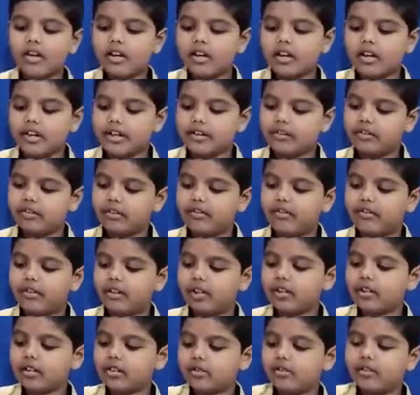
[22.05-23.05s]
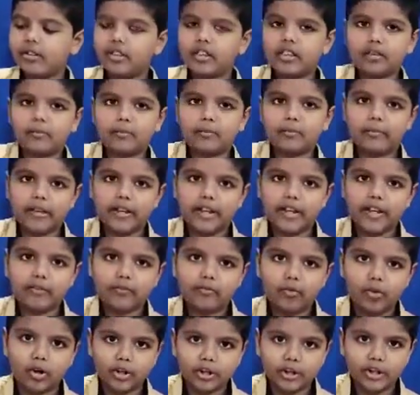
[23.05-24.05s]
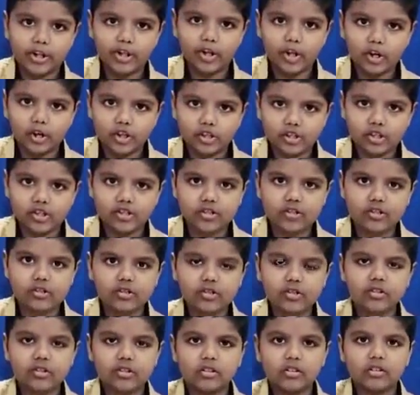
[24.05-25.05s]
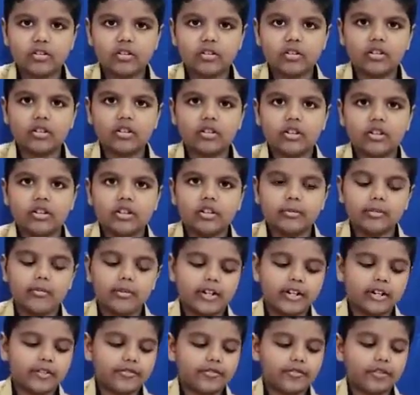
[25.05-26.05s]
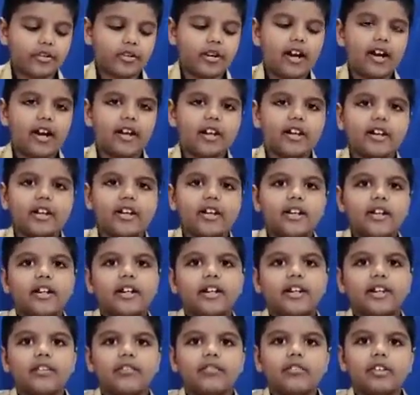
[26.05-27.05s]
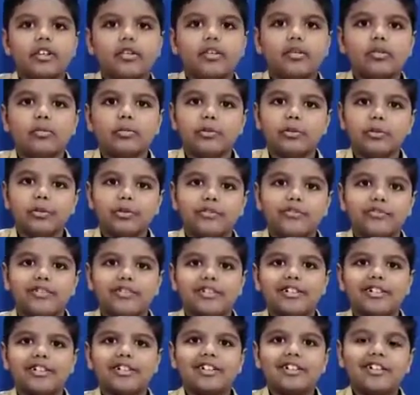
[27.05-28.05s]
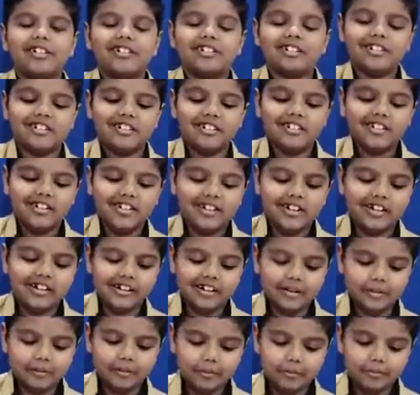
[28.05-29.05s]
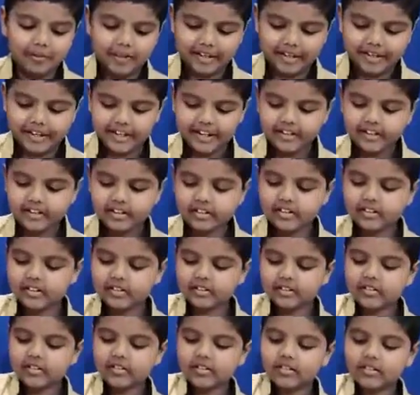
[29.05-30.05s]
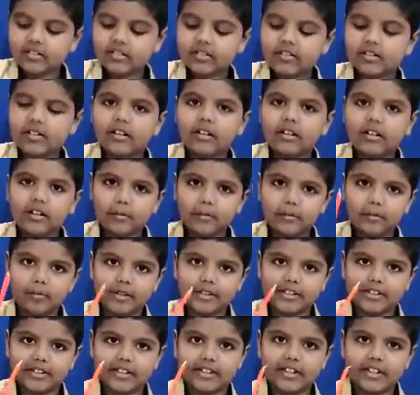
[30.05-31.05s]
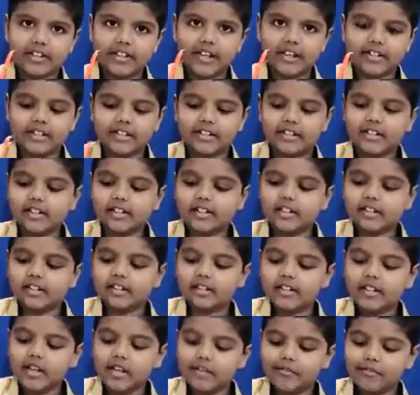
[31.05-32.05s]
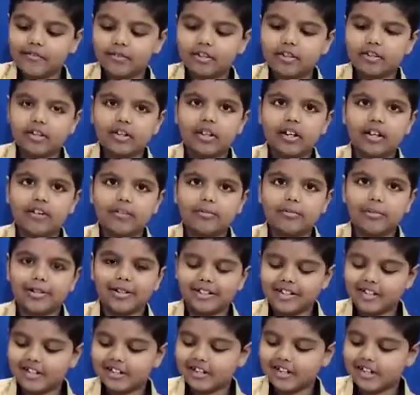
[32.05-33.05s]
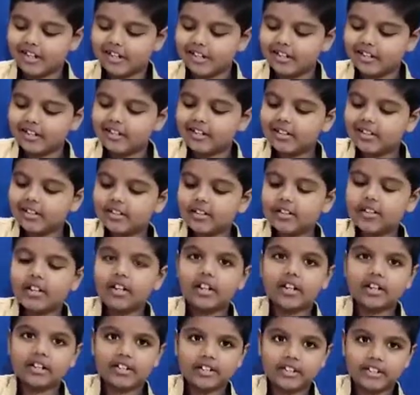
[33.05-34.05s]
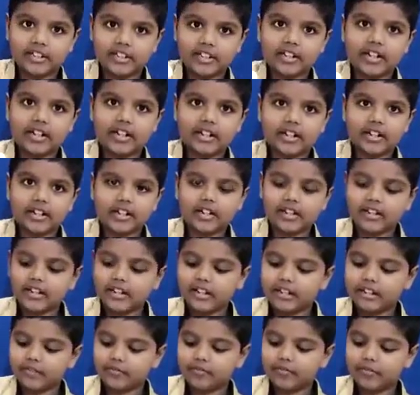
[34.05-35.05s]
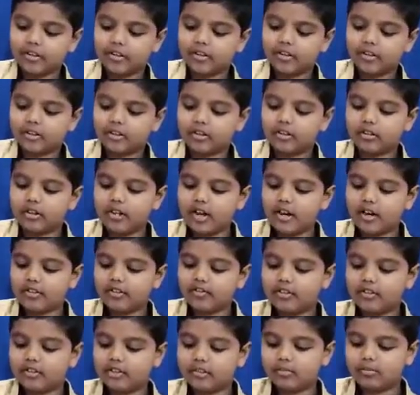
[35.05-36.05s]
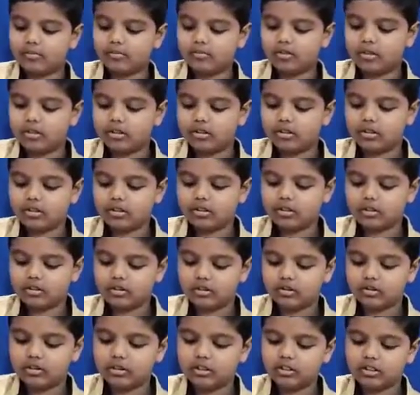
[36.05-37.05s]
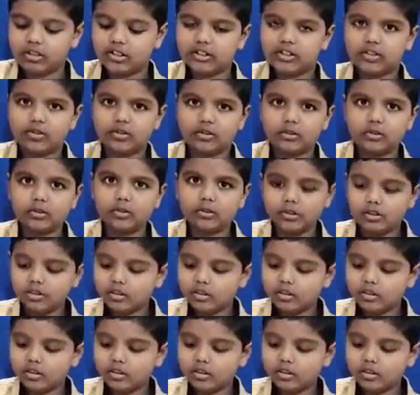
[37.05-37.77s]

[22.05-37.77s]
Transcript: it will work with plain water also, but if you add color it will look beautiful. A plate, a birthday candle. If you don't have birthday candle, a tea light candle. If you don't have these two,